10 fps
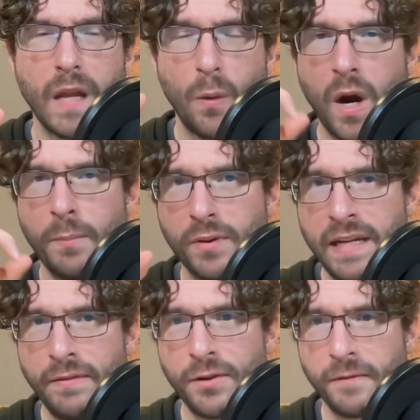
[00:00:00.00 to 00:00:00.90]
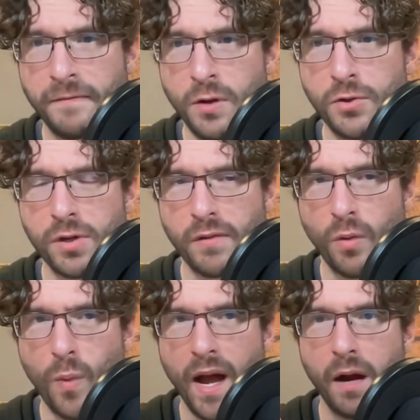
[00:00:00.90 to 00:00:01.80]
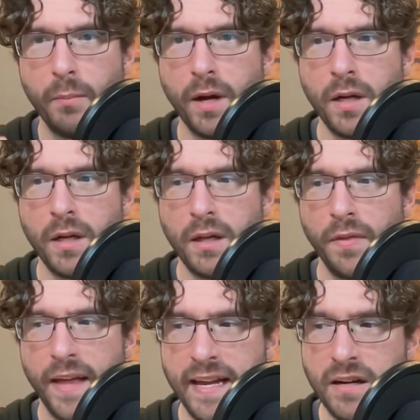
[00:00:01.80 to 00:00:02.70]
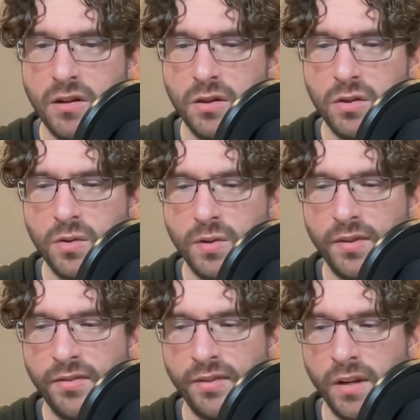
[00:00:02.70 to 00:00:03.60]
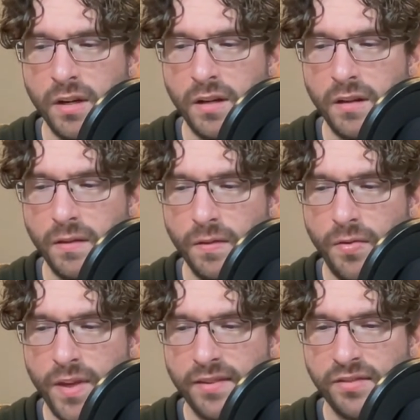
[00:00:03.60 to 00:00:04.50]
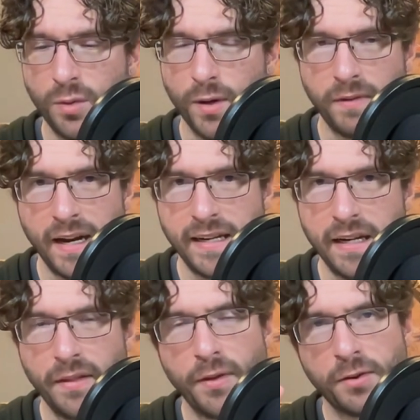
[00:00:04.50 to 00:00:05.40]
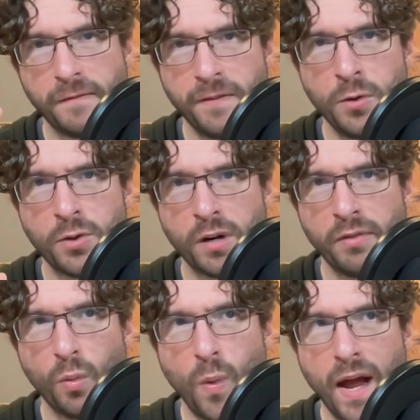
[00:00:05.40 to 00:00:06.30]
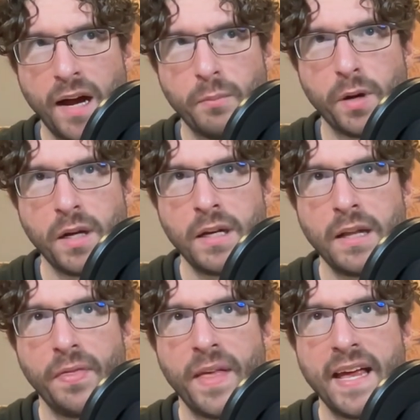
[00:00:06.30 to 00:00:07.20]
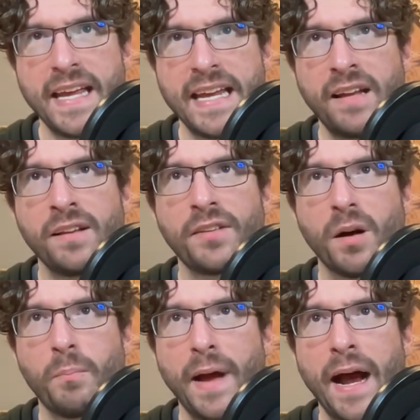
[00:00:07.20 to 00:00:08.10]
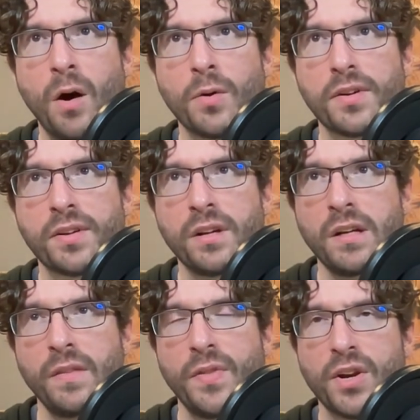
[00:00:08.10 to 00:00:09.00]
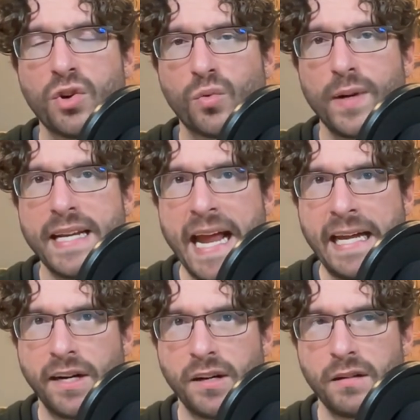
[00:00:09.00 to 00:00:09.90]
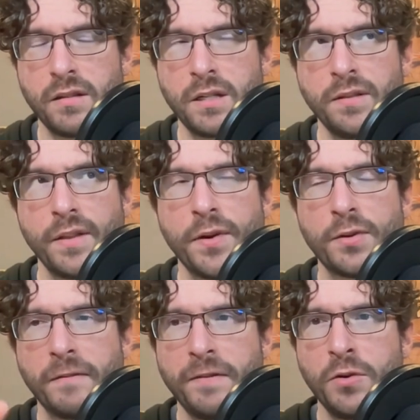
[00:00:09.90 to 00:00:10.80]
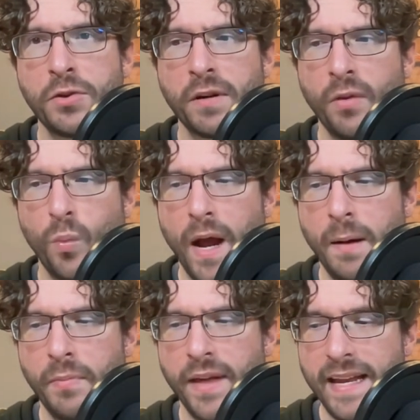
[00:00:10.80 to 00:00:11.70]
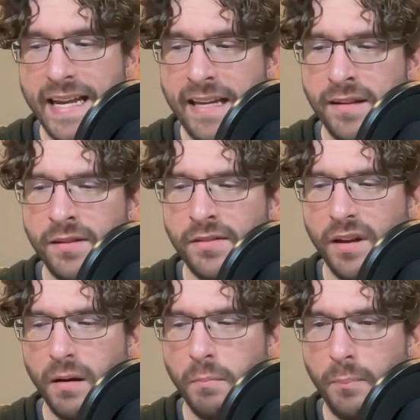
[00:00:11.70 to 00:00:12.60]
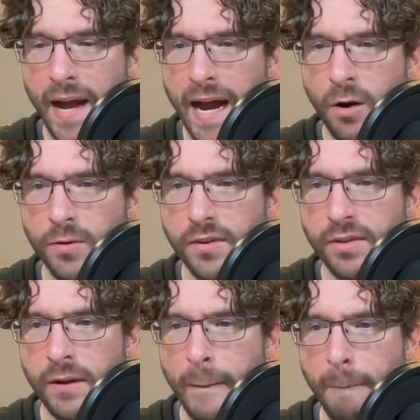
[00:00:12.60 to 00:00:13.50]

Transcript: I want to believe there's a future of the web that includes this sort of idea, that there's a future of the web that is about the creator, that there's a future of the web that is about